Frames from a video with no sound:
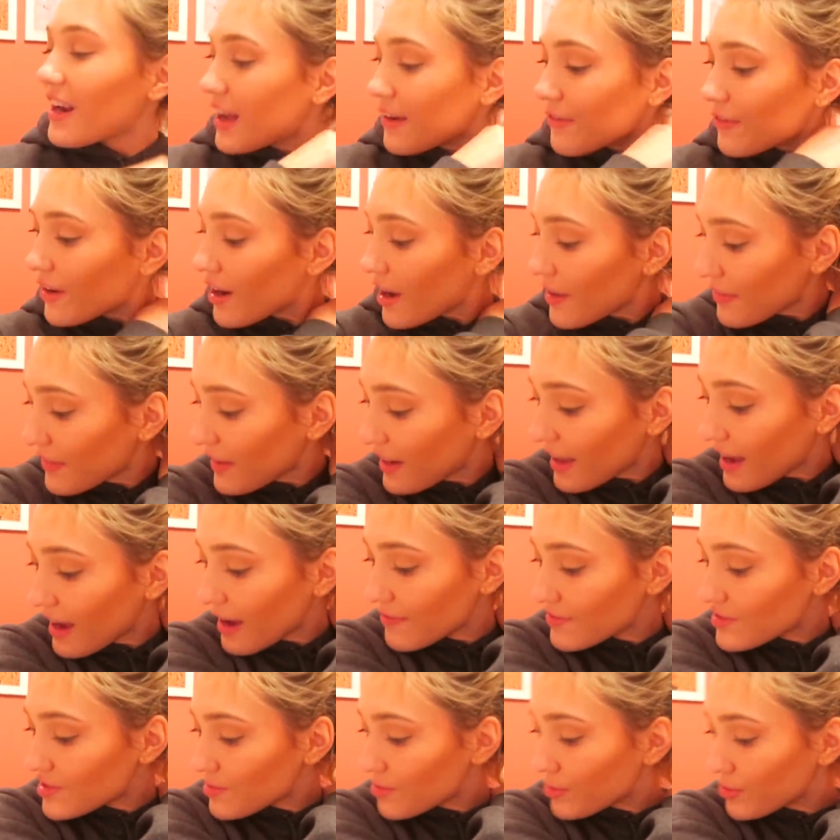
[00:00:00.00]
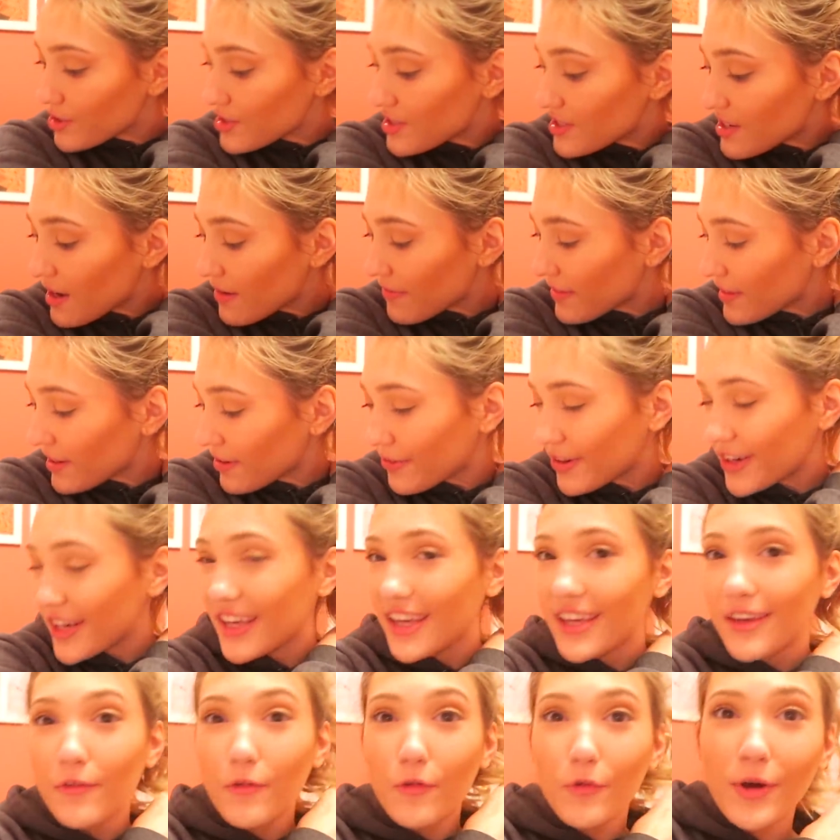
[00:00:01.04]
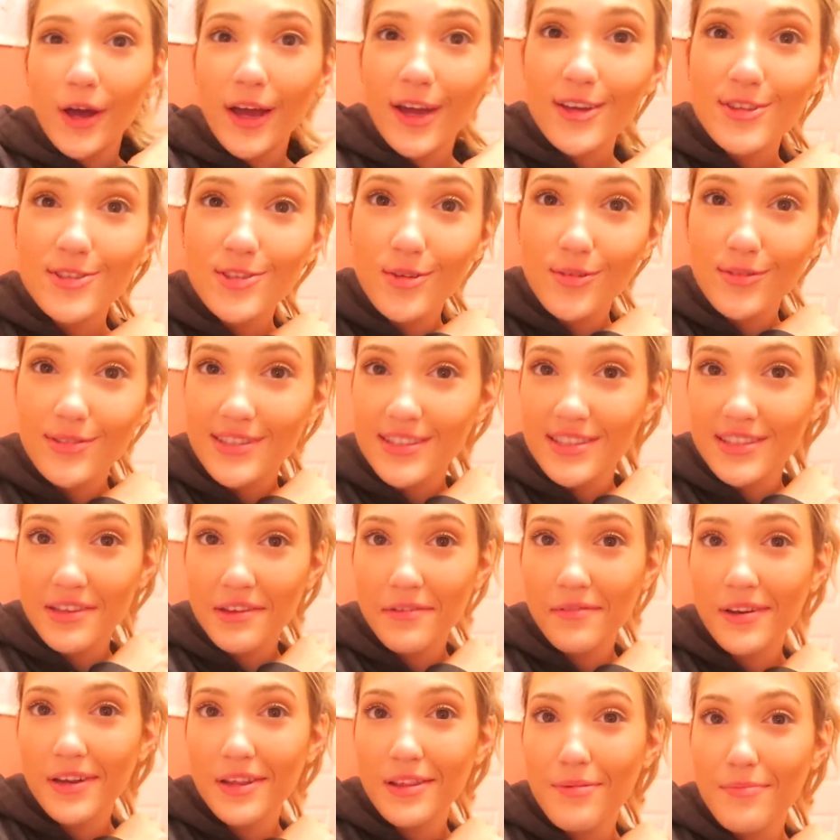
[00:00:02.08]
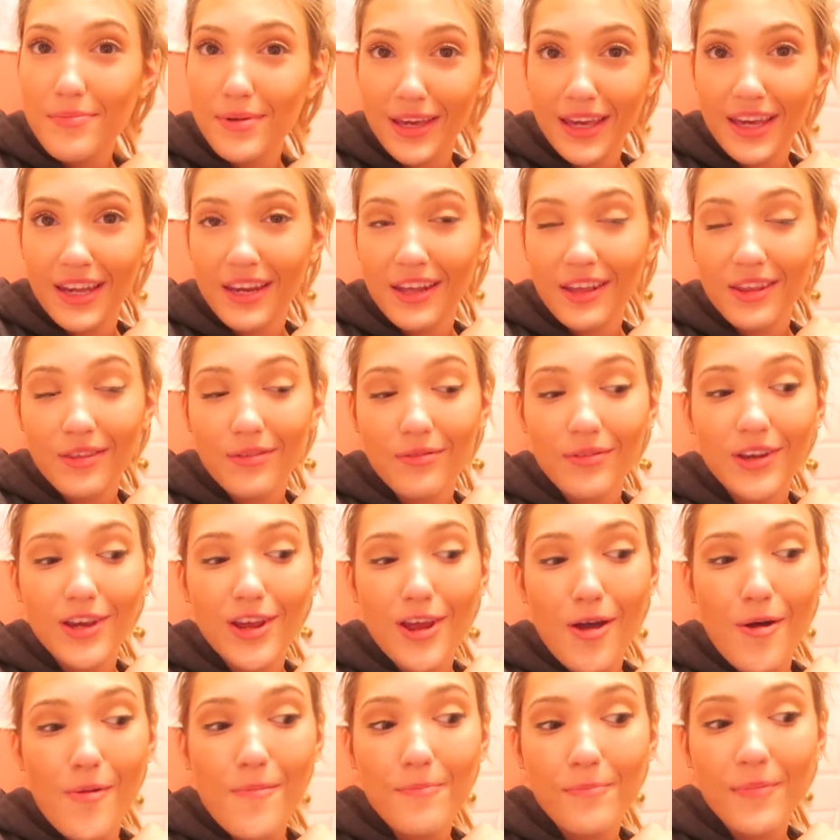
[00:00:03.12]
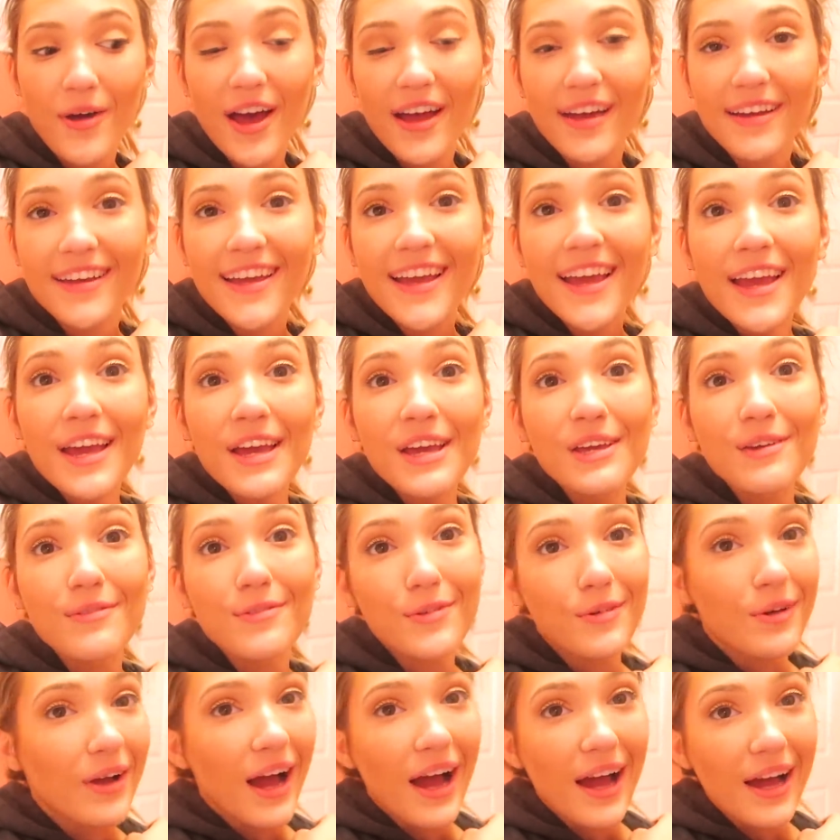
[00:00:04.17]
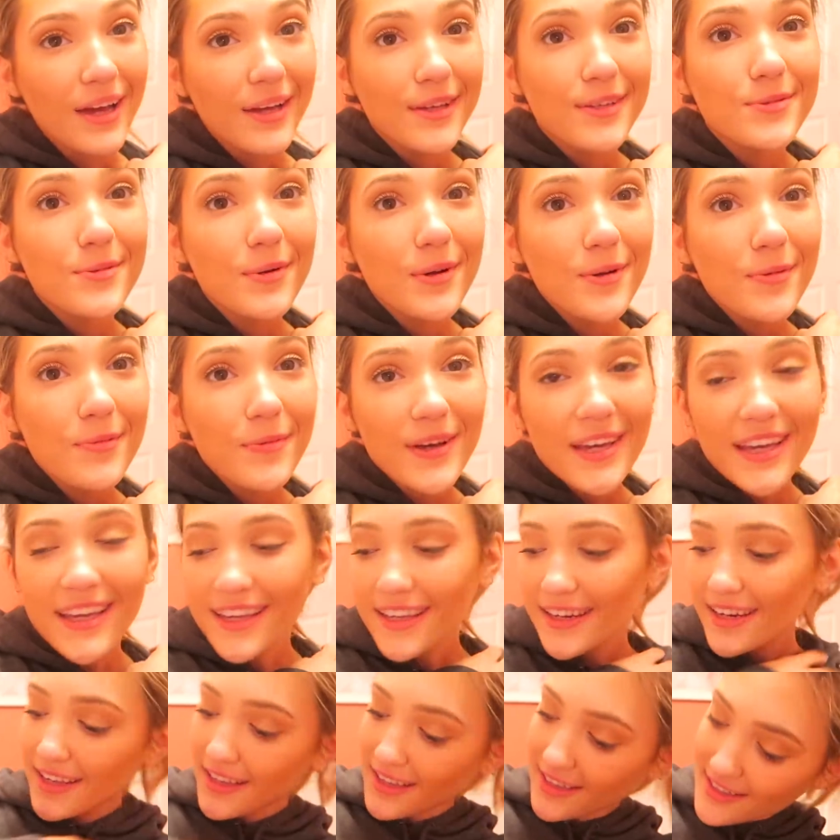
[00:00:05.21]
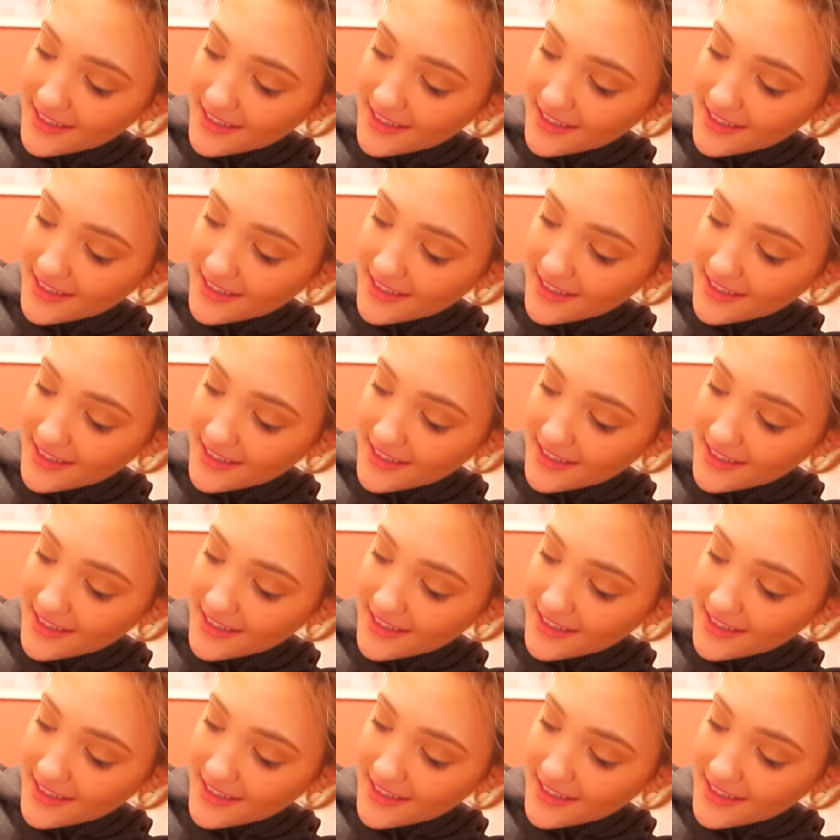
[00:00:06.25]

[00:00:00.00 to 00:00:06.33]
I forgot that I have some more stuff that I want to give away, so this isn't even in the beginning of the video, but if you guys want to win